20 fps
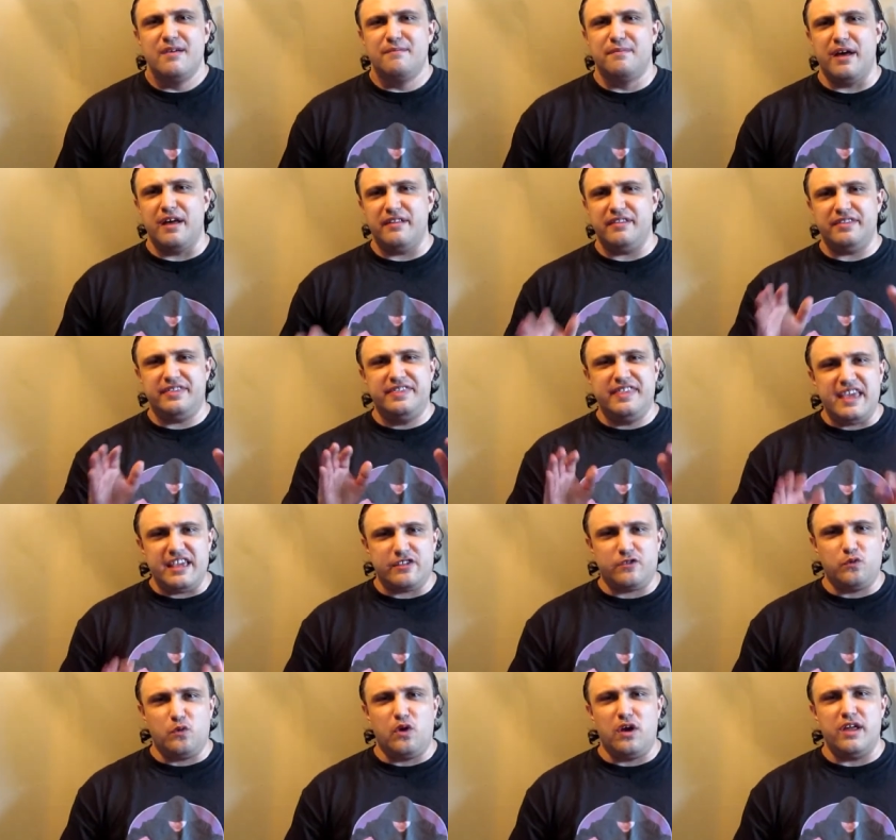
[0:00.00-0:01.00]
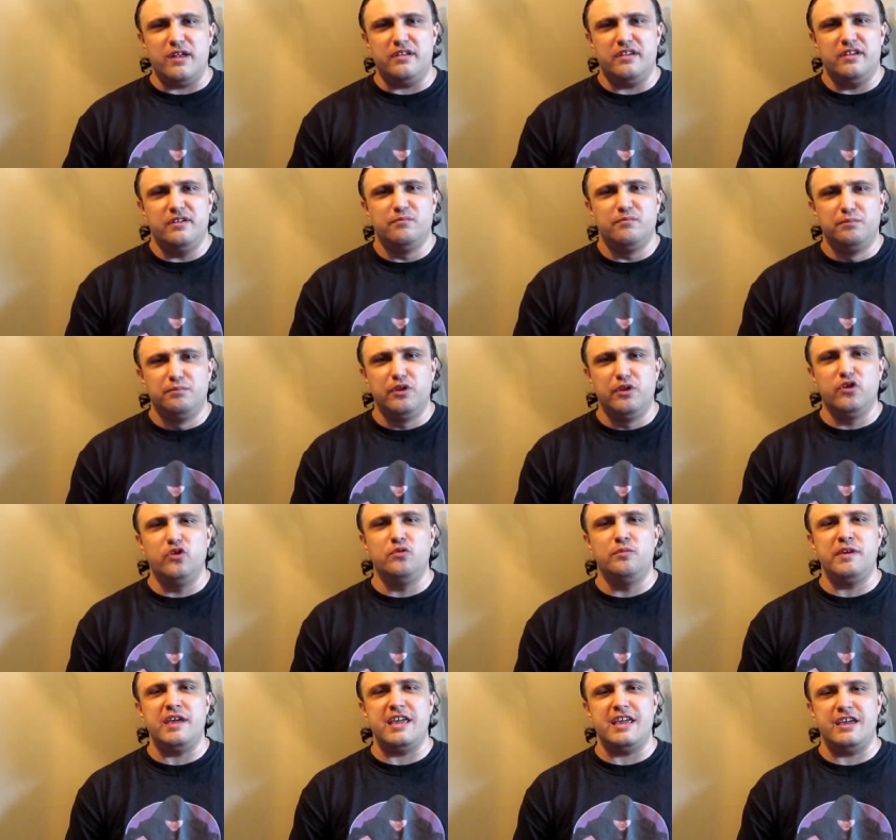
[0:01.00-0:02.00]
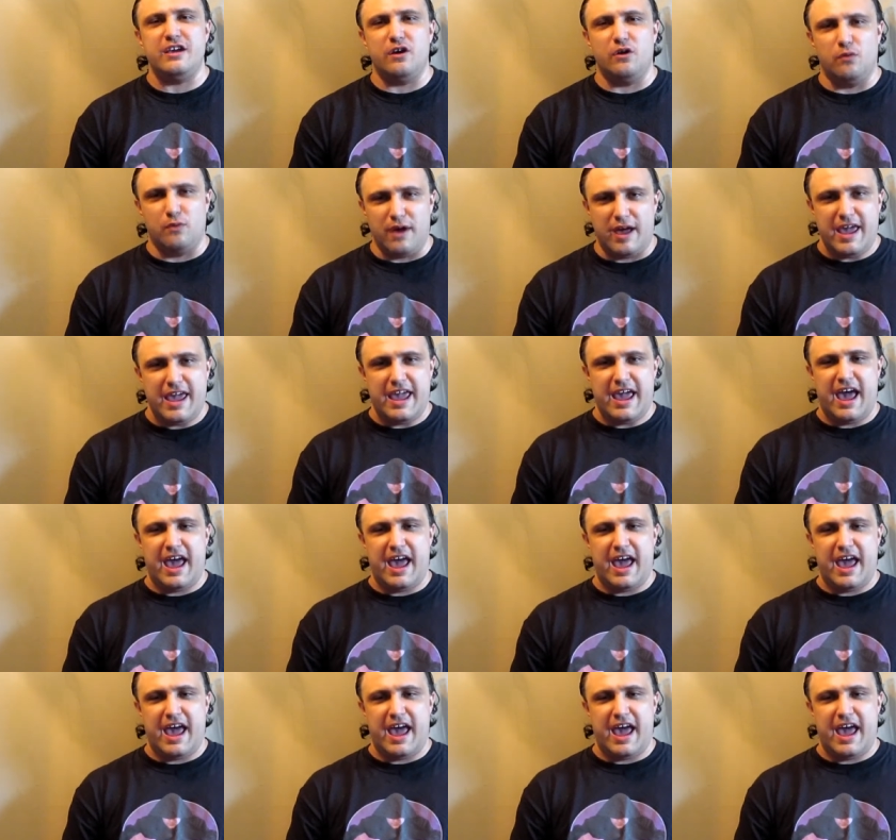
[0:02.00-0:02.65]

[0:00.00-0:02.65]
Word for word: but this one blew me away.